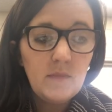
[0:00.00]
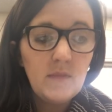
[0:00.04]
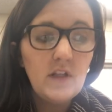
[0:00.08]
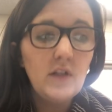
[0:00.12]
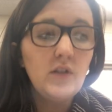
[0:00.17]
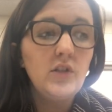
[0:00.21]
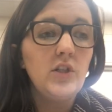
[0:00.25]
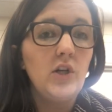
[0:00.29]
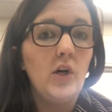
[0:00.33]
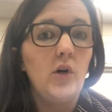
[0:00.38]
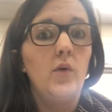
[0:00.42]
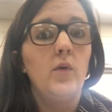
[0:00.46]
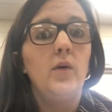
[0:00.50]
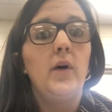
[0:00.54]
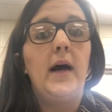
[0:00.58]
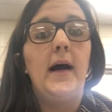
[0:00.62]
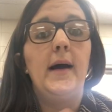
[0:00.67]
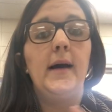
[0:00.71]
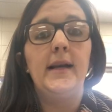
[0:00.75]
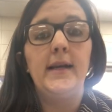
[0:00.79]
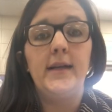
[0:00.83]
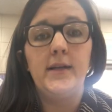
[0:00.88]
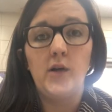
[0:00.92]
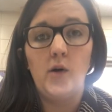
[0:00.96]
So
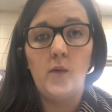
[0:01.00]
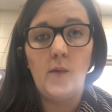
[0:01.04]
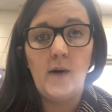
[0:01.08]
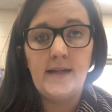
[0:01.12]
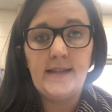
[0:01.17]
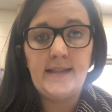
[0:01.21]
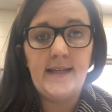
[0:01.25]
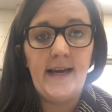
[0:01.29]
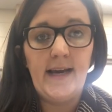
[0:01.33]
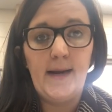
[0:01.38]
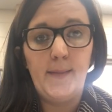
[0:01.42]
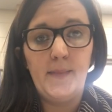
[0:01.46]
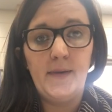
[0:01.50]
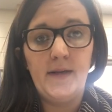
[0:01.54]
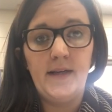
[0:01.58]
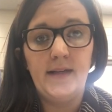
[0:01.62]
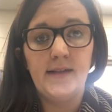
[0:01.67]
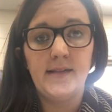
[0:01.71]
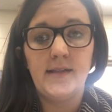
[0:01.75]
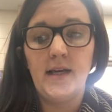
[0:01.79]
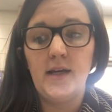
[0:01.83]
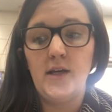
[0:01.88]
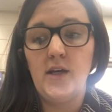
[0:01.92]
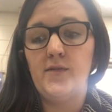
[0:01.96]
what I don't want to happen
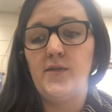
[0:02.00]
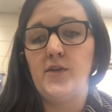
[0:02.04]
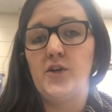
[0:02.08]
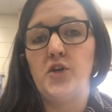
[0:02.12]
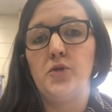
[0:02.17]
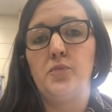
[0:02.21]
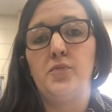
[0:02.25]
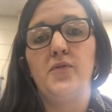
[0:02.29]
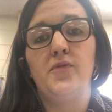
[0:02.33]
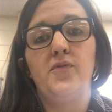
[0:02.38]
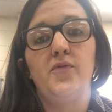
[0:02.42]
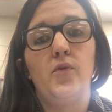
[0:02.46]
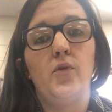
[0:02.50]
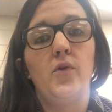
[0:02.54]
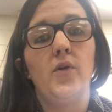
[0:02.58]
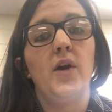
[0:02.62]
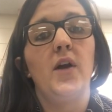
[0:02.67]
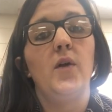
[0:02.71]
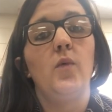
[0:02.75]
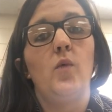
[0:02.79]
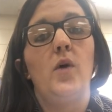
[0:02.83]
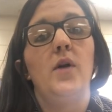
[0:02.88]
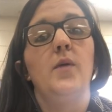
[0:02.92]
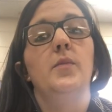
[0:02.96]
is that you have a group of 4
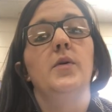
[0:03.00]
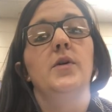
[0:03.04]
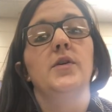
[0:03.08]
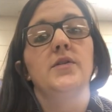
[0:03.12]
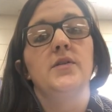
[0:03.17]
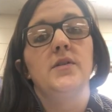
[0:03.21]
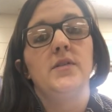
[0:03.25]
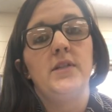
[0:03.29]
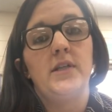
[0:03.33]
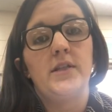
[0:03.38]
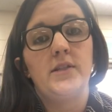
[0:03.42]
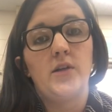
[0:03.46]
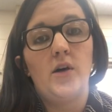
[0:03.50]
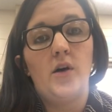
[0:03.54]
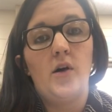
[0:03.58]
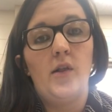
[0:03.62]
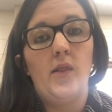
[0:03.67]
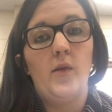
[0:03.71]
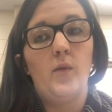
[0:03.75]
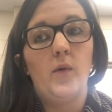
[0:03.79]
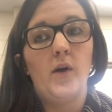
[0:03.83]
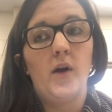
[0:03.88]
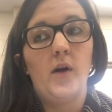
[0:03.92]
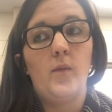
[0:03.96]
and one person does all
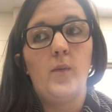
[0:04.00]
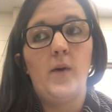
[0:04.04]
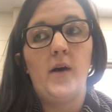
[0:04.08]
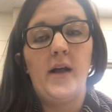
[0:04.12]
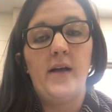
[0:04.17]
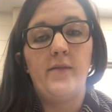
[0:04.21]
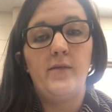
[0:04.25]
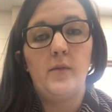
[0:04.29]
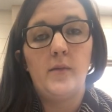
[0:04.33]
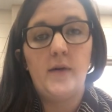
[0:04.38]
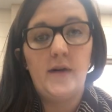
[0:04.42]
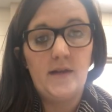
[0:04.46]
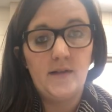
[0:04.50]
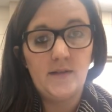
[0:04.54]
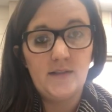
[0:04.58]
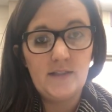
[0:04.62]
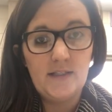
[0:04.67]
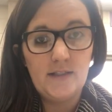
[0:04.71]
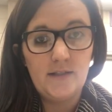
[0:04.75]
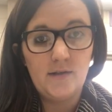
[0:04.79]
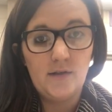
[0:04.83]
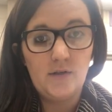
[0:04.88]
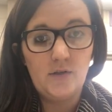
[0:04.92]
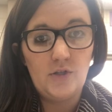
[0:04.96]
the work while everyone else
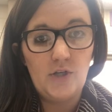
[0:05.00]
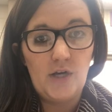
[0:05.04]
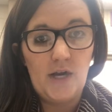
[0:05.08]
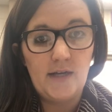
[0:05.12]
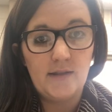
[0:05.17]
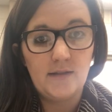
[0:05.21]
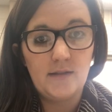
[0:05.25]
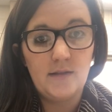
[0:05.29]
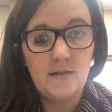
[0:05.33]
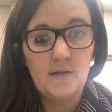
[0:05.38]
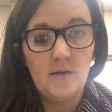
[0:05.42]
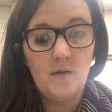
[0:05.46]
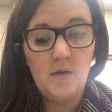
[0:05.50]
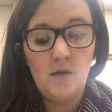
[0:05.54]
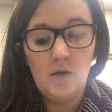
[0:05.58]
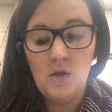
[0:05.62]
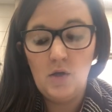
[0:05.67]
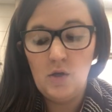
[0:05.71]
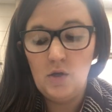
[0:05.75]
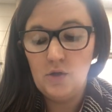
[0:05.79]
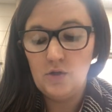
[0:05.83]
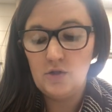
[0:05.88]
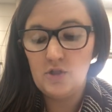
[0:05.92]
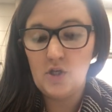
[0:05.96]
sits and chats.
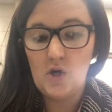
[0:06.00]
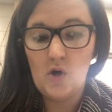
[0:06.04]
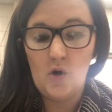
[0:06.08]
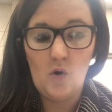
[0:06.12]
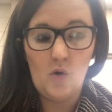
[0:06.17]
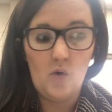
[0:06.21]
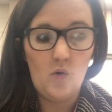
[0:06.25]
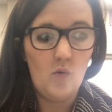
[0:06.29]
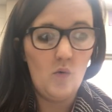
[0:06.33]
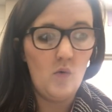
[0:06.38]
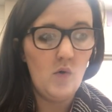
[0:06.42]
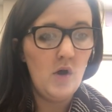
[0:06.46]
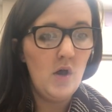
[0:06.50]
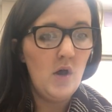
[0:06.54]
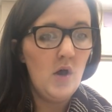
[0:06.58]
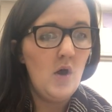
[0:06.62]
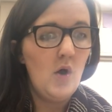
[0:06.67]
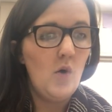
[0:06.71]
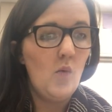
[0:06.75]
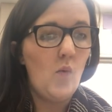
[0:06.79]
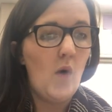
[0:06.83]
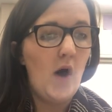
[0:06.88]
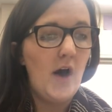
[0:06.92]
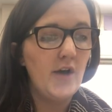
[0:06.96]
So
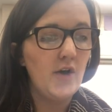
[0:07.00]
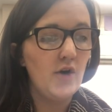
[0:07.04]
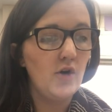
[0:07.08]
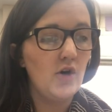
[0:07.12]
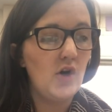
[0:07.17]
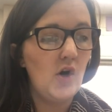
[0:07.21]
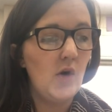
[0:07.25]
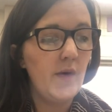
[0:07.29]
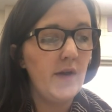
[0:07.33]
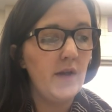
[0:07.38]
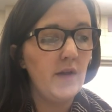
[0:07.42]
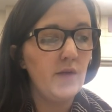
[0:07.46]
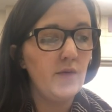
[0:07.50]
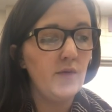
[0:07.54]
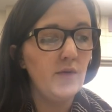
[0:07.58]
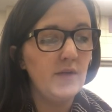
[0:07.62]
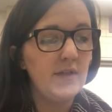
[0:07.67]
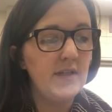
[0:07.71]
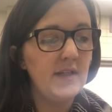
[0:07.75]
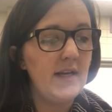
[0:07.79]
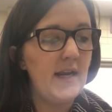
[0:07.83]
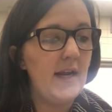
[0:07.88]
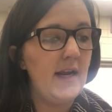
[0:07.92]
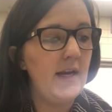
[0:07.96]
while you're going through
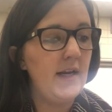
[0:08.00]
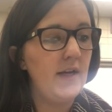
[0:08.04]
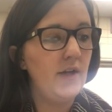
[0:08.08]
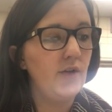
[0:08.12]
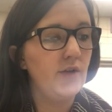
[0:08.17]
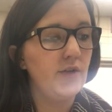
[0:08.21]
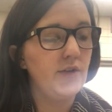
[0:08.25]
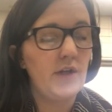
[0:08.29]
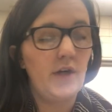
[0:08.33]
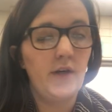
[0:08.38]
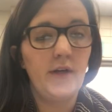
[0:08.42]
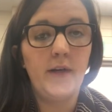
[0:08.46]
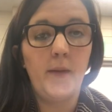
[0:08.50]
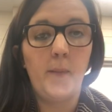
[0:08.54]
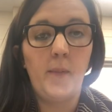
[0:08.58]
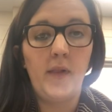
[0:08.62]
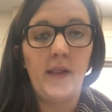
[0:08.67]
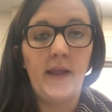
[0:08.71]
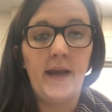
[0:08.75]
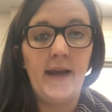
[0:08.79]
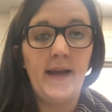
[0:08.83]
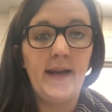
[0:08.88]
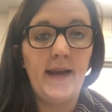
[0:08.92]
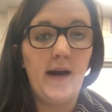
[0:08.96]
today and you're starting to
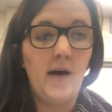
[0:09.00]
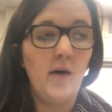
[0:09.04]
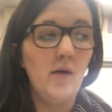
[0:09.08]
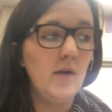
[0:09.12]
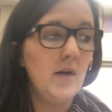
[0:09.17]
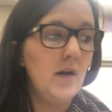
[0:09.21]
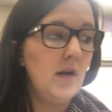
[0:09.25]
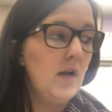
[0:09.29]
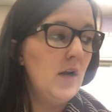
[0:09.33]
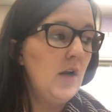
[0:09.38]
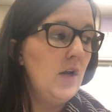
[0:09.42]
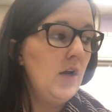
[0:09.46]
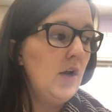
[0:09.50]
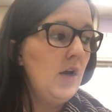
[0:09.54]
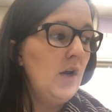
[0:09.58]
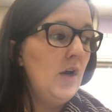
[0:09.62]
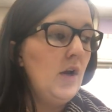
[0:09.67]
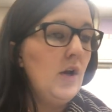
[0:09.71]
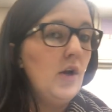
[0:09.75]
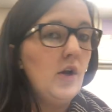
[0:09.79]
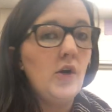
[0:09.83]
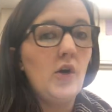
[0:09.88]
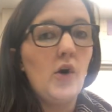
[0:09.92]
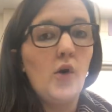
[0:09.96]
plan out,
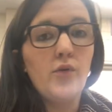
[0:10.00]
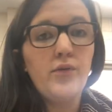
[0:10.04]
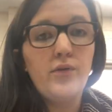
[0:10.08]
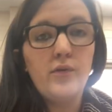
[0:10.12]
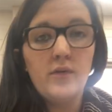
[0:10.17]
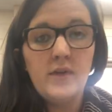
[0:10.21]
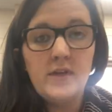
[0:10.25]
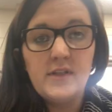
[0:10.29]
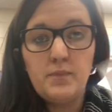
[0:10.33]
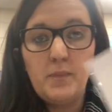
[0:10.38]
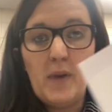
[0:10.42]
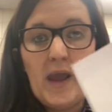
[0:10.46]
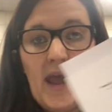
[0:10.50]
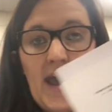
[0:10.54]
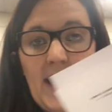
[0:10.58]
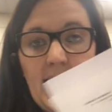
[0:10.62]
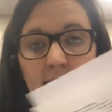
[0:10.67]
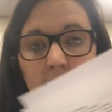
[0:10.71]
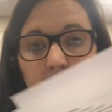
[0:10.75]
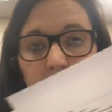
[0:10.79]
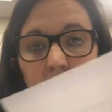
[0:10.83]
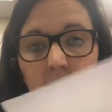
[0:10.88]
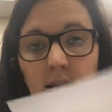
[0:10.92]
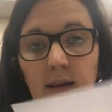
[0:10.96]
go through this
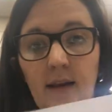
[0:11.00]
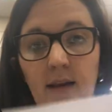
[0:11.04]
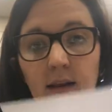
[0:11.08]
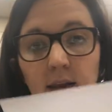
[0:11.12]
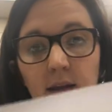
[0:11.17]
packet